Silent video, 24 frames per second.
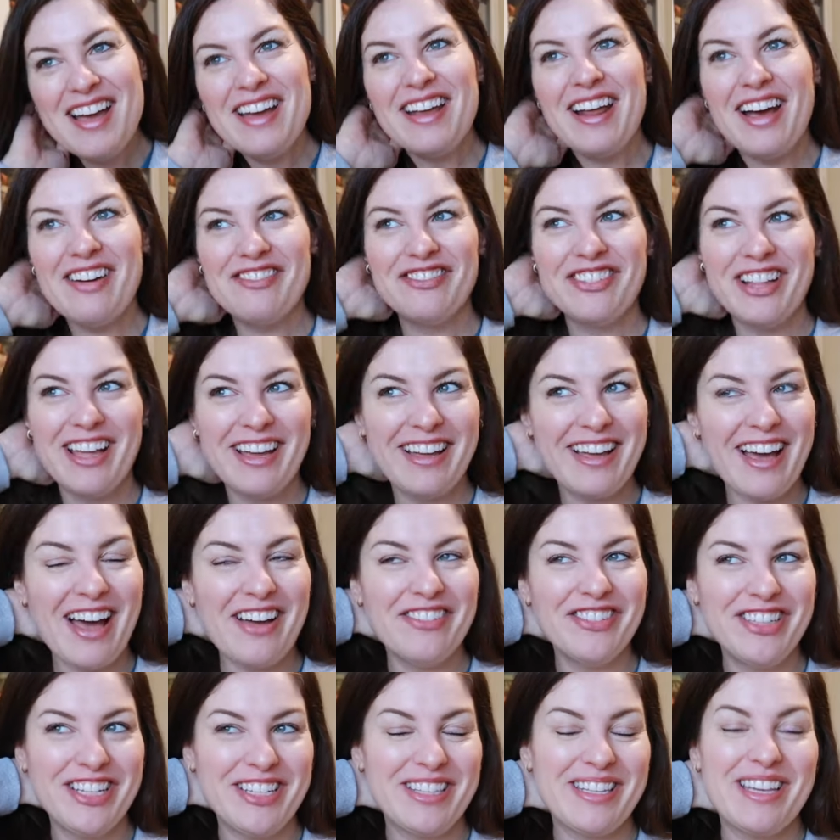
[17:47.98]
I'm like,
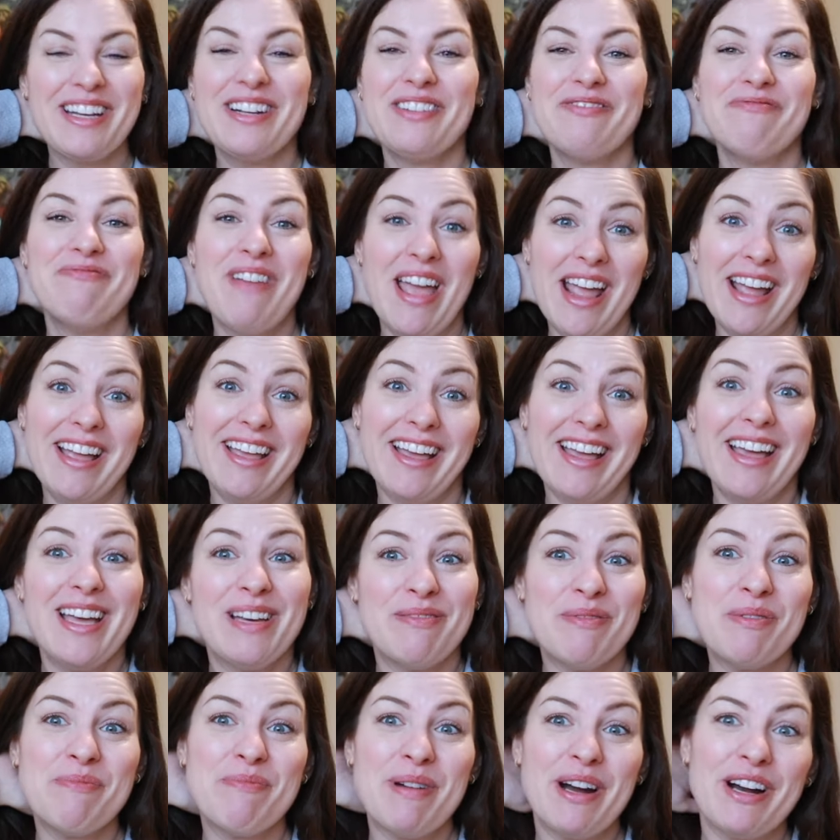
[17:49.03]
I'm just gonna make
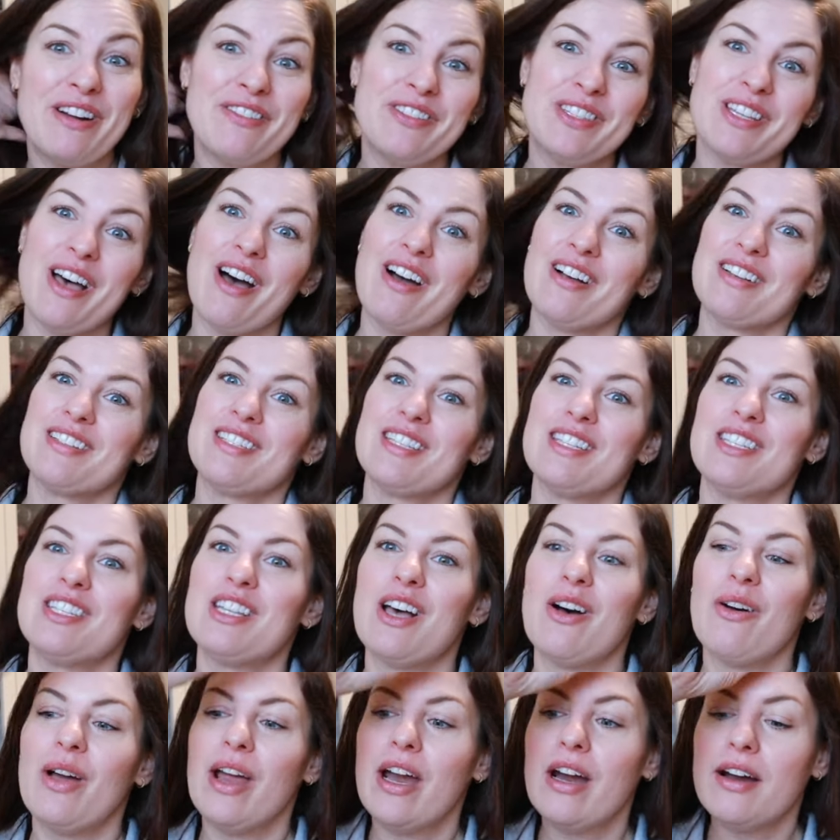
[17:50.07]
him a pair of socks.
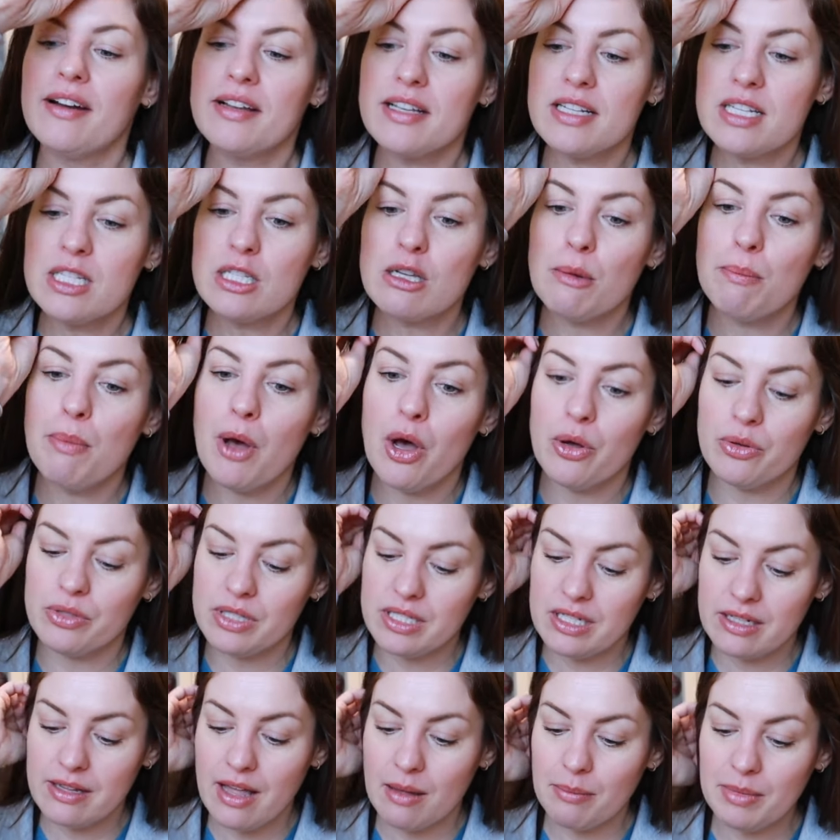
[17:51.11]
So Eric is
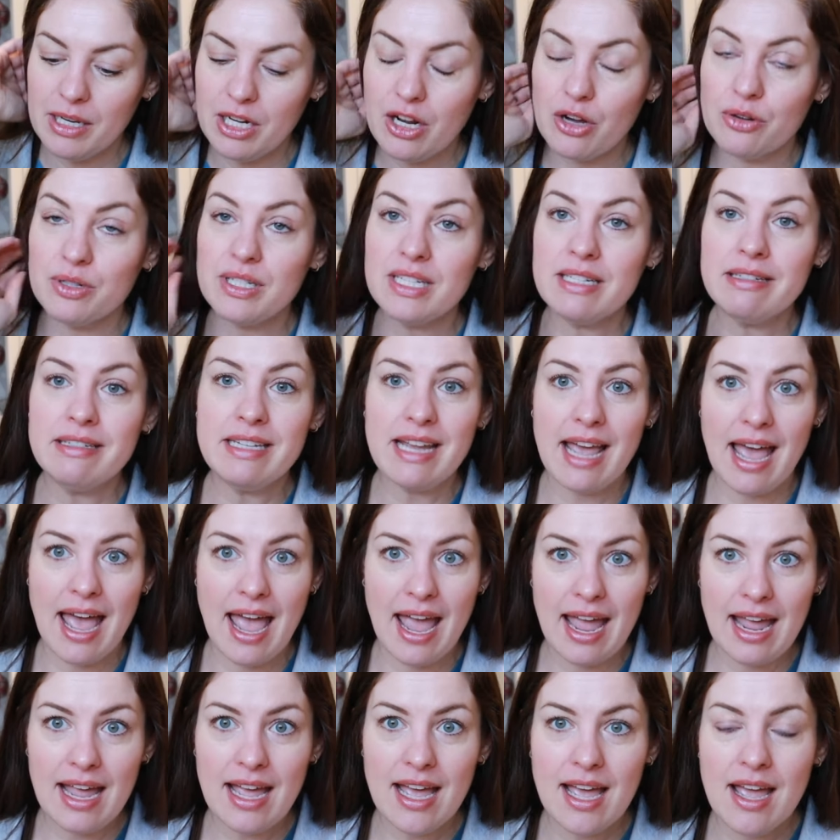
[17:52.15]
supposed to let me know
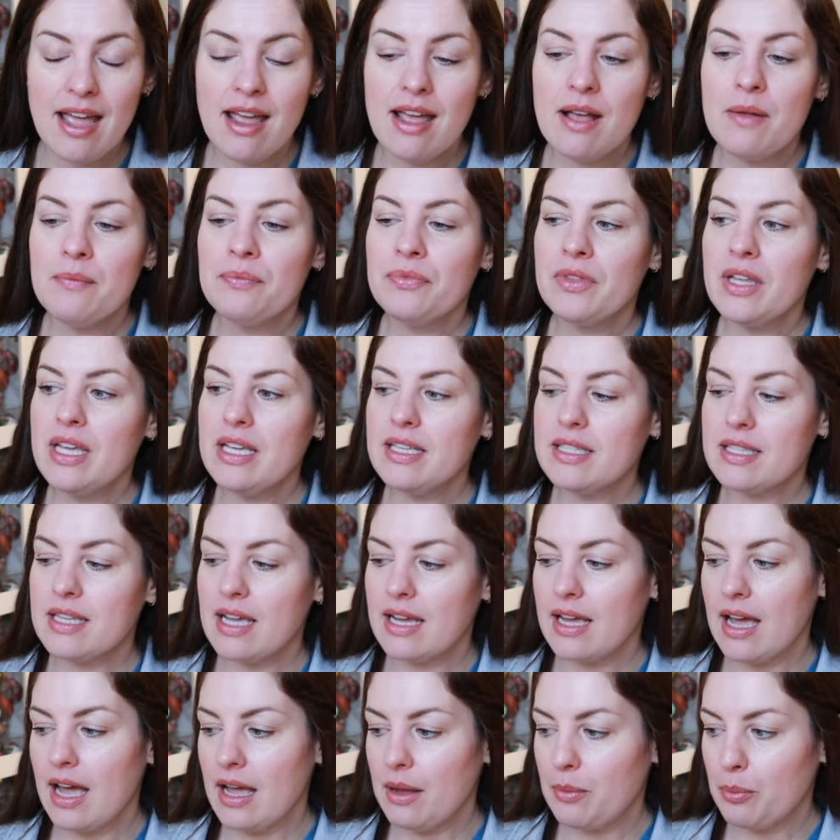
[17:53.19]
today. He's
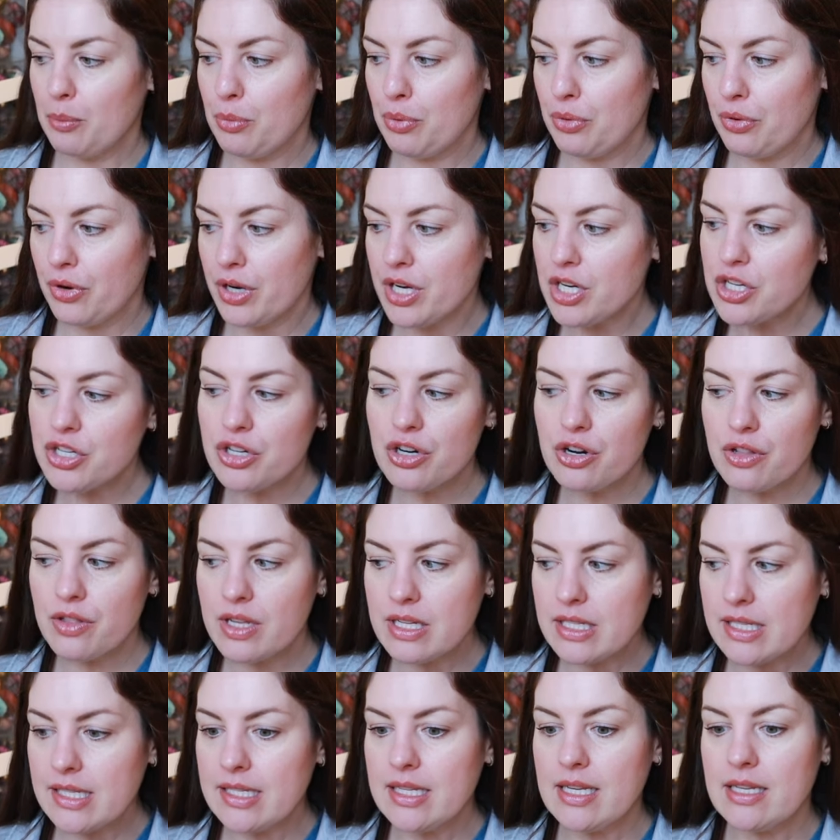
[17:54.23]
like, I am pretty sure
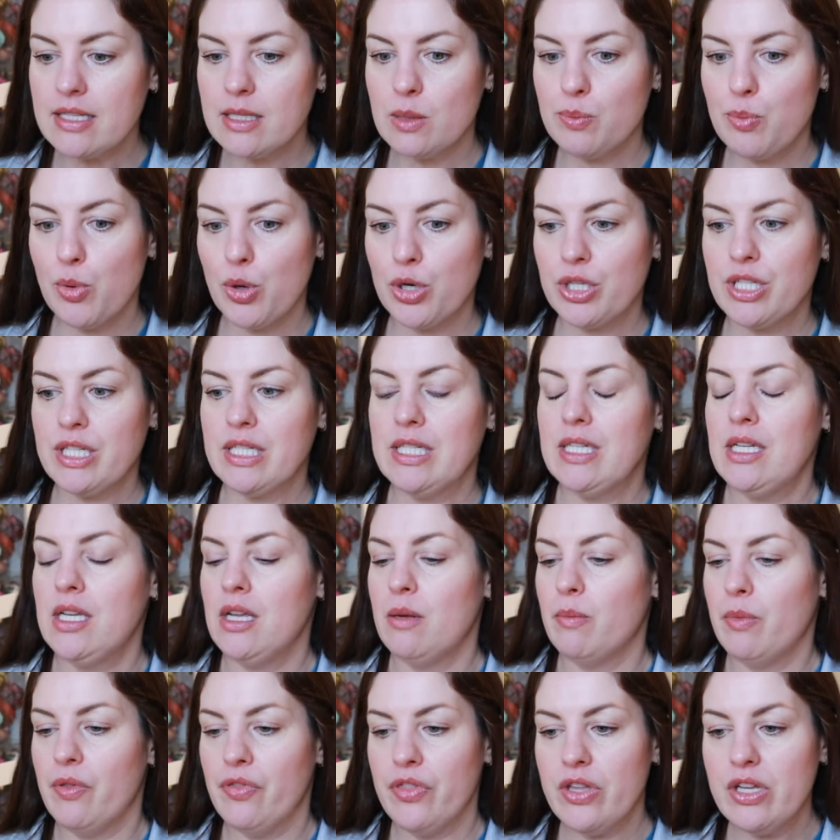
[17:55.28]
this is his sports
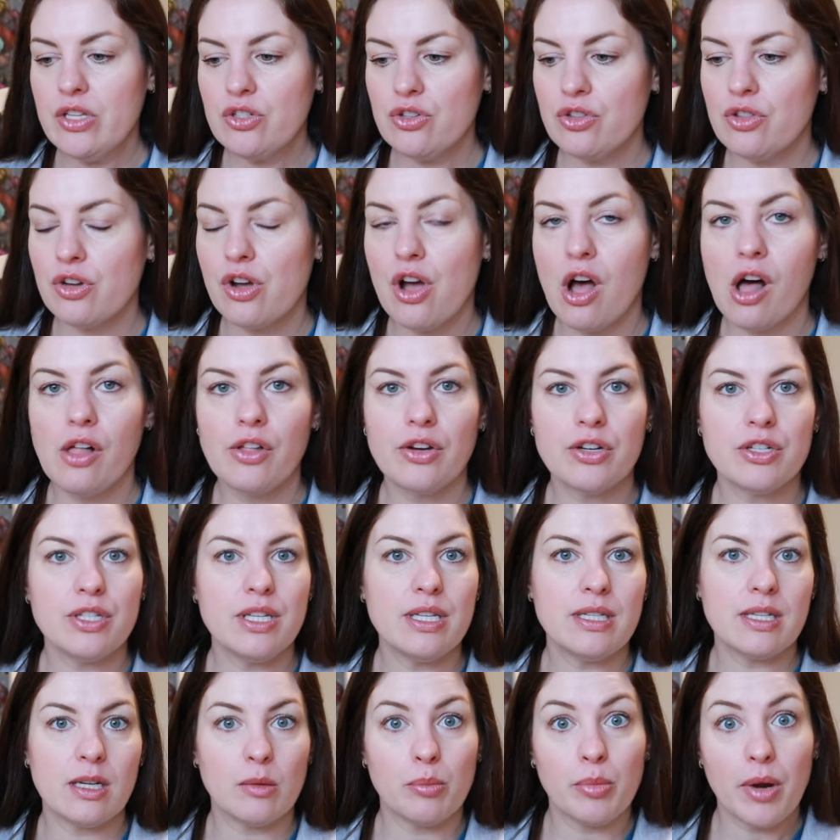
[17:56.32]
team and these are the colors.
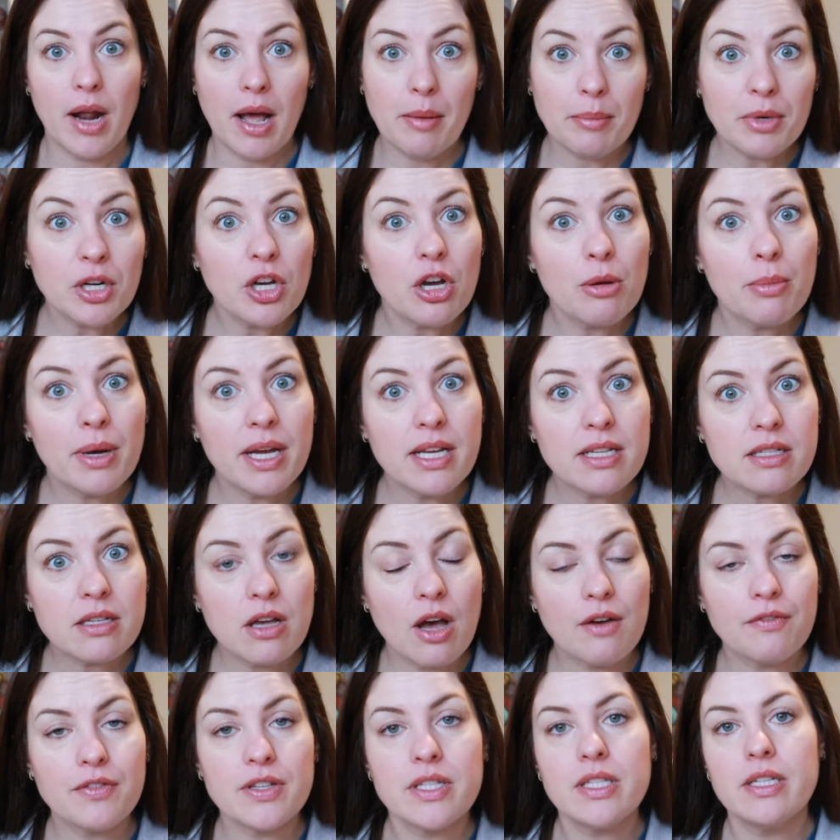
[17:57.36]
He's like, but I'm gonna go by his
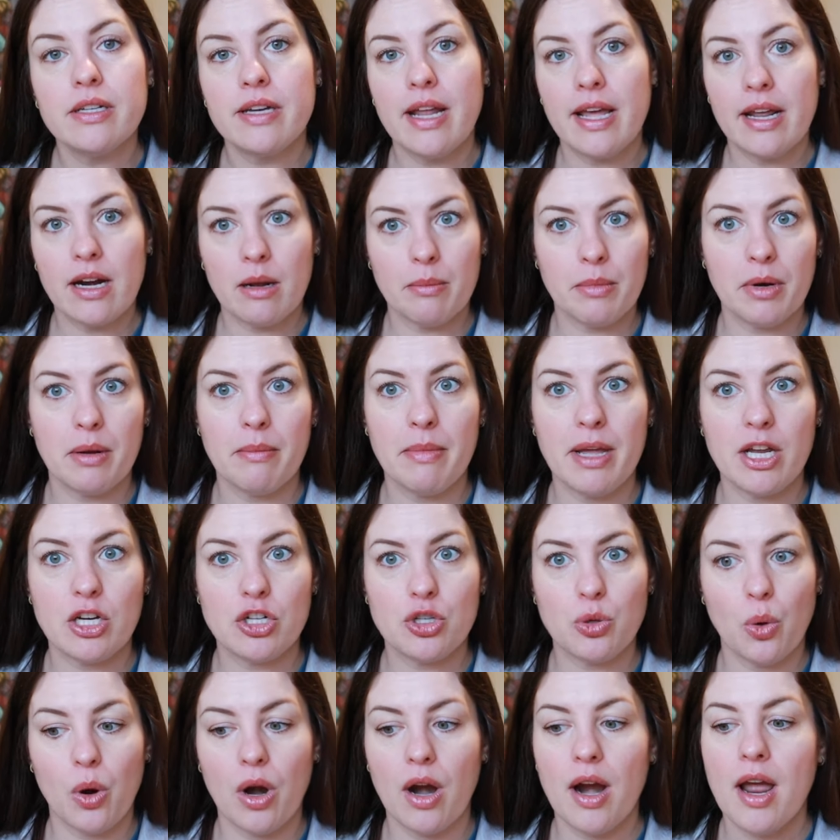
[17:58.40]
office today and I'm gonna make
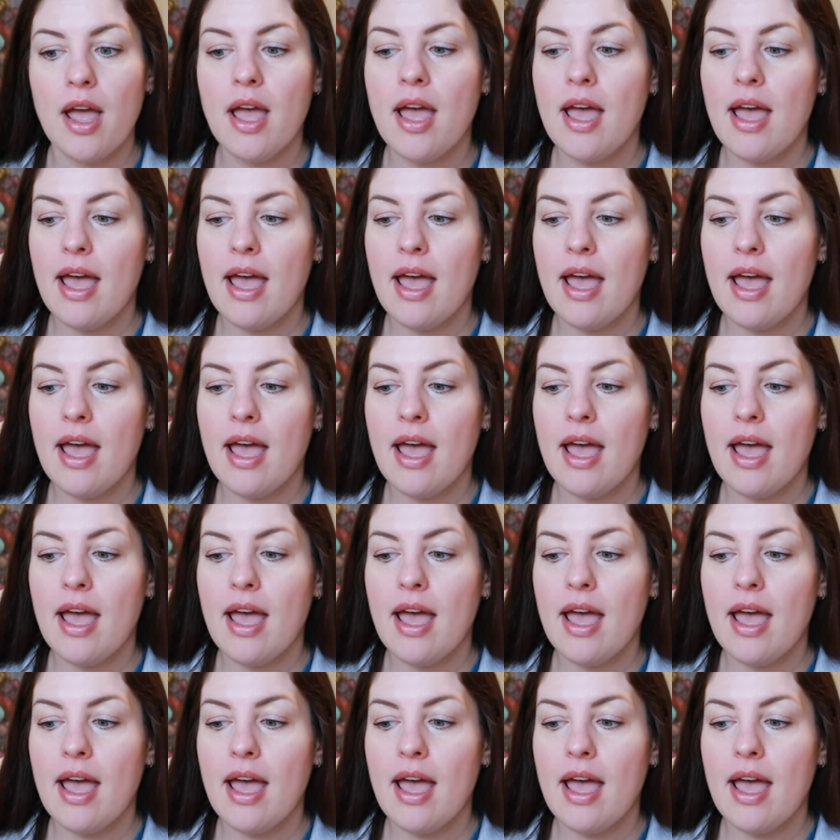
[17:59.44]
sure.